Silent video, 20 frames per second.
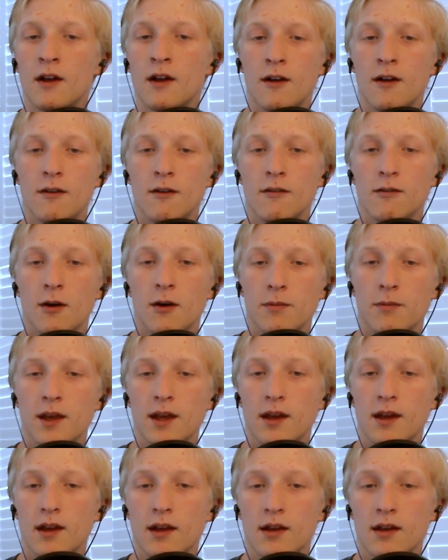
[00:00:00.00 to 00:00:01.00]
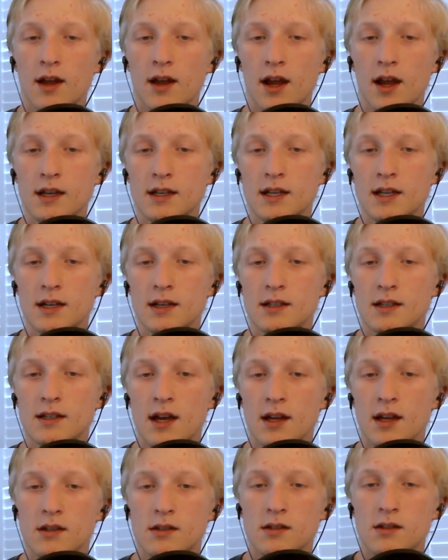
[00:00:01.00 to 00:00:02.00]
From the
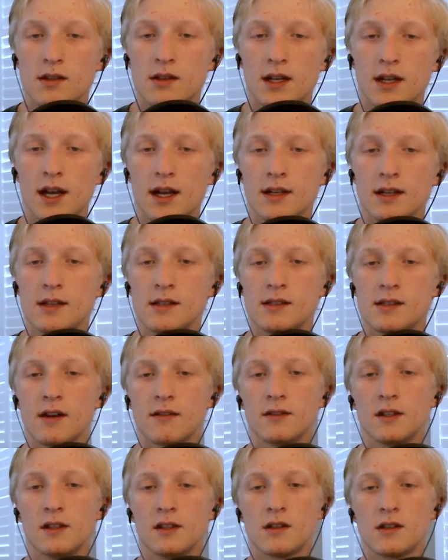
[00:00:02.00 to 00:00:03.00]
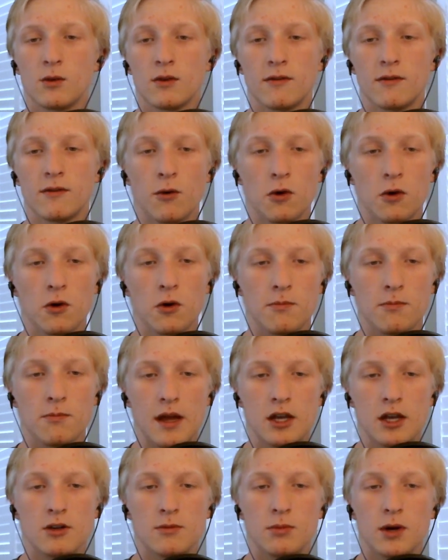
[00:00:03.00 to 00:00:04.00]
1810s to the 1970s, there were 4
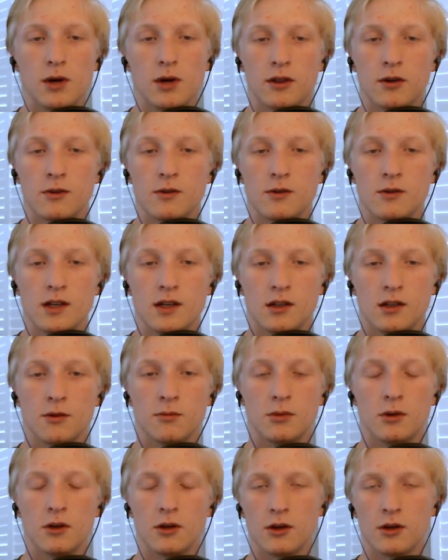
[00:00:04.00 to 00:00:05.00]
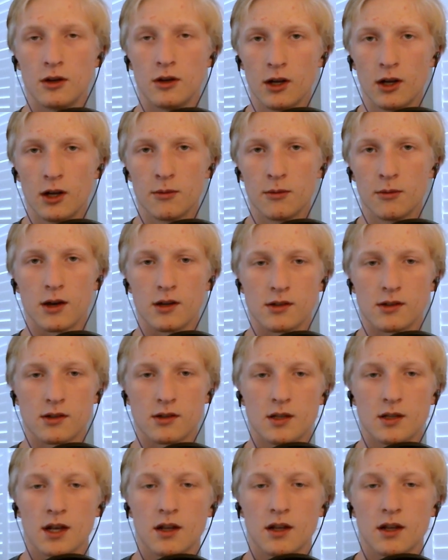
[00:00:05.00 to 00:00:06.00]
major breakthroughs in computer processor
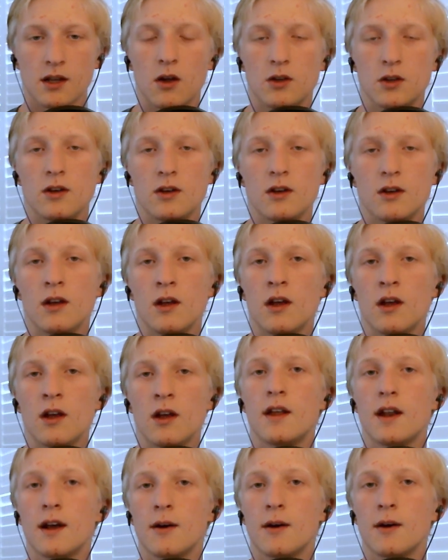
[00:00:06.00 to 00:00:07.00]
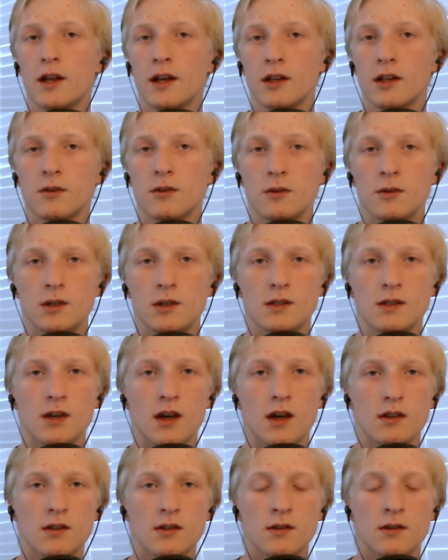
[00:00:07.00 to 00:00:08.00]
technology that I would like to
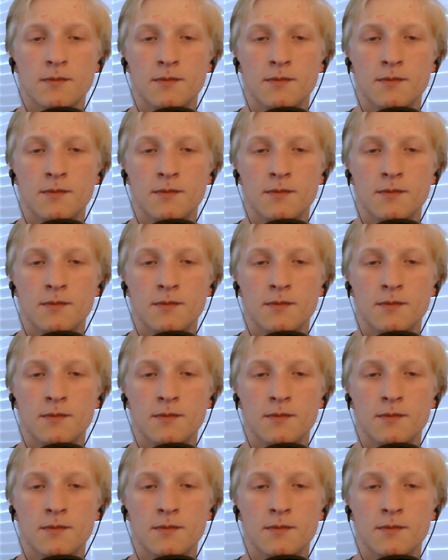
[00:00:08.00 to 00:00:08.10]
discuss.